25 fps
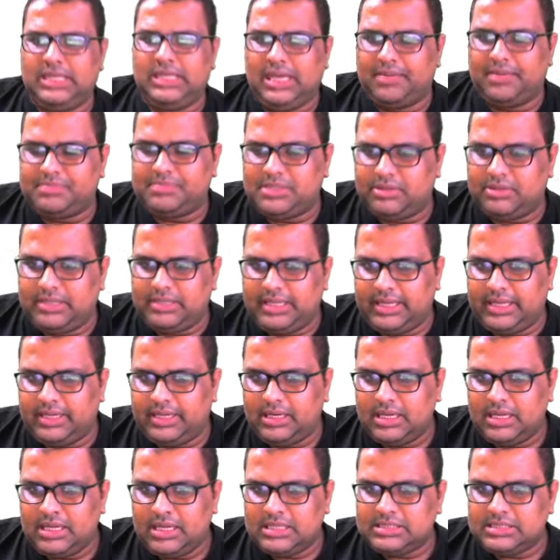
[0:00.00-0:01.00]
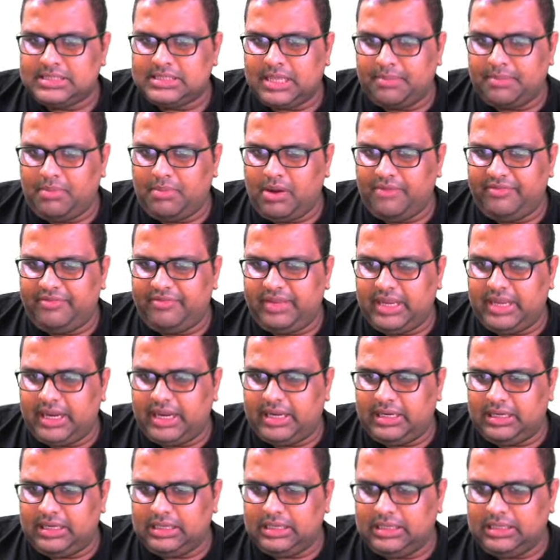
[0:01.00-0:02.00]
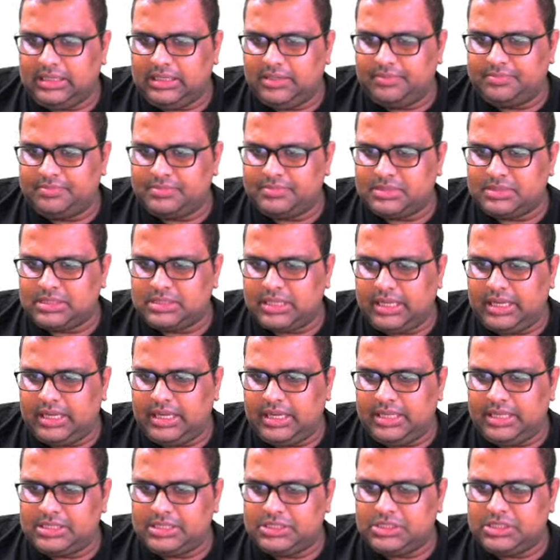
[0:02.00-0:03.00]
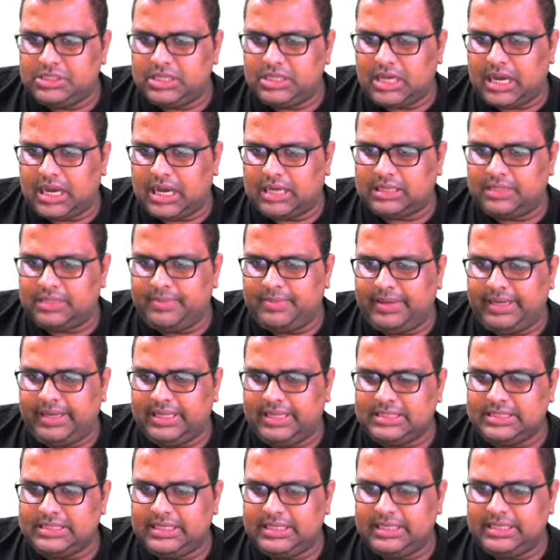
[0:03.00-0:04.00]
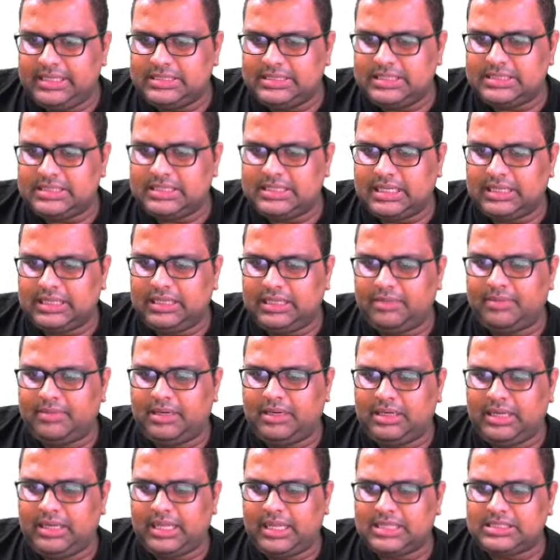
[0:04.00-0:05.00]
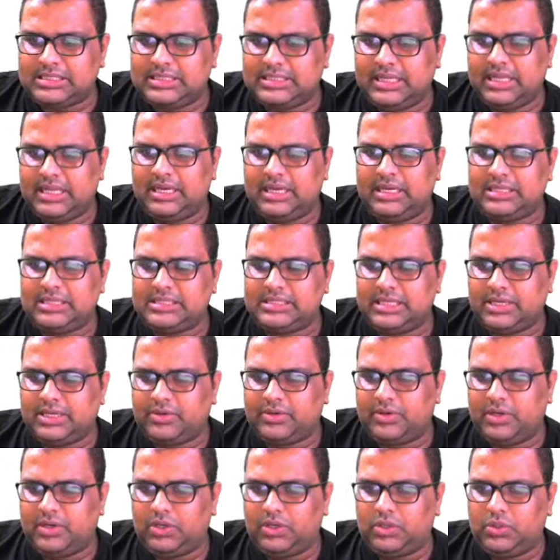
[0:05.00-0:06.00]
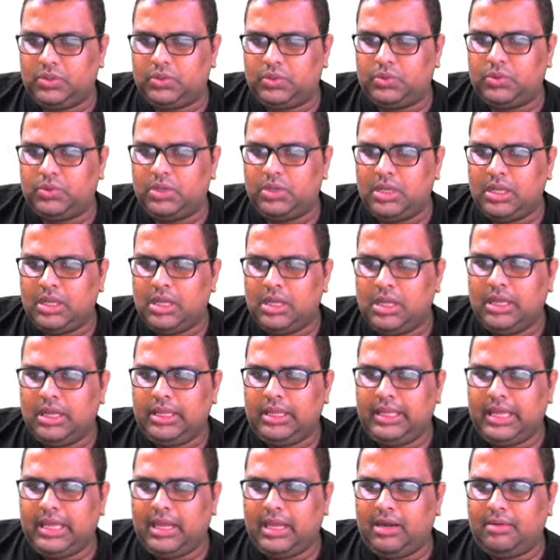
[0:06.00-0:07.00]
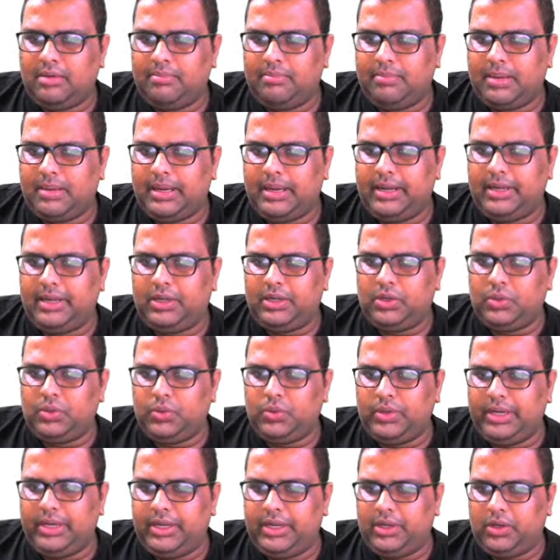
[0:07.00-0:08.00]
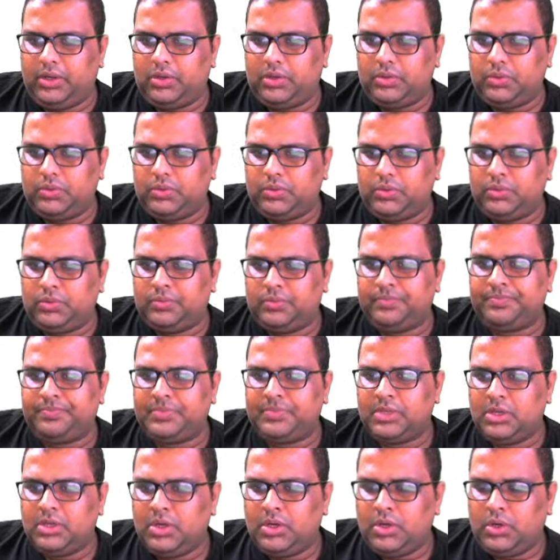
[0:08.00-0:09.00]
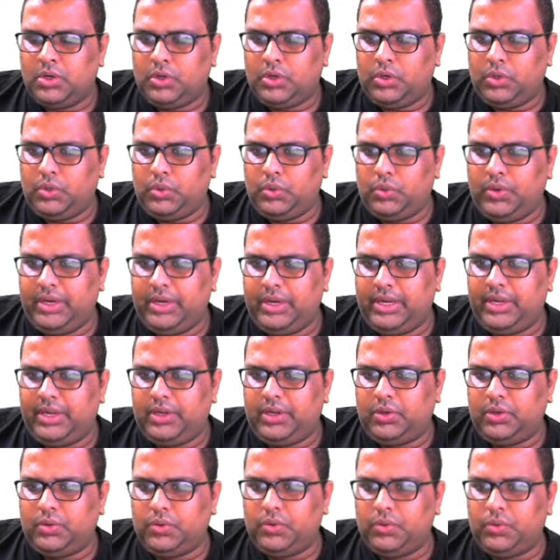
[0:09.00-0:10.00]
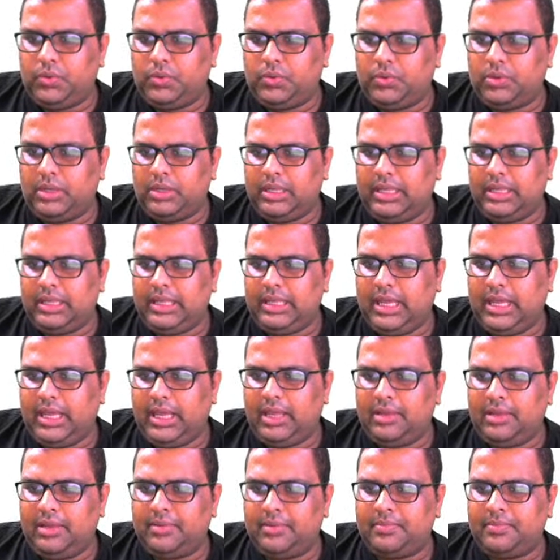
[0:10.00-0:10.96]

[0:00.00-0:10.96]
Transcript: observe there, sum of n terms in a arithmetic series is nothing but Sn is equal to n by 2 into 2 into a